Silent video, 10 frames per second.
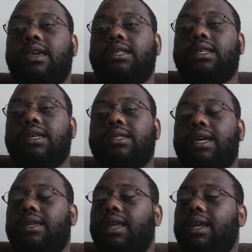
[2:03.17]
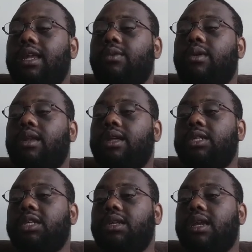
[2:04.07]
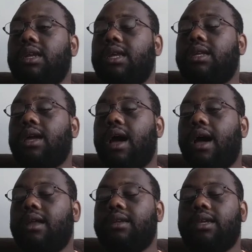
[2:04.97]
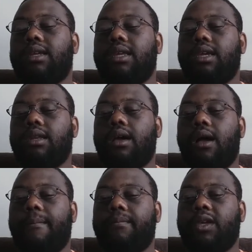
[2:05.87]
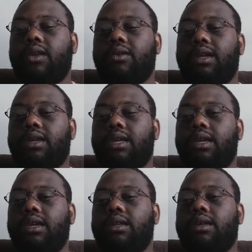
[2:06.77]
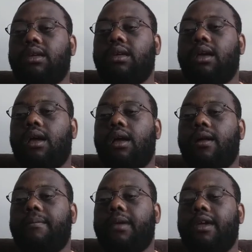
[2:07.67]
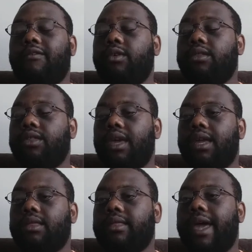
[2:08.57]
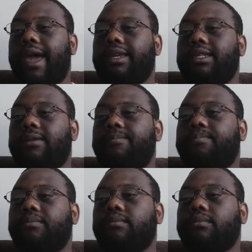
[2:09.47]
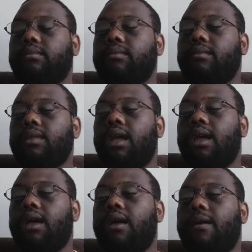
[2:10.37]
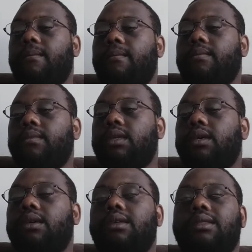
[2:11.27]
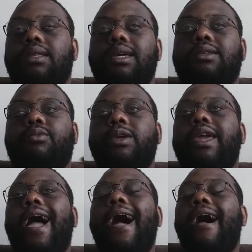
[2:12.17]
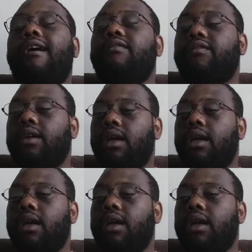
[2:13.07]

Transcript: He says that they need religion. They need God. They need, um, you know, they need um, everything that um, eh, that we have.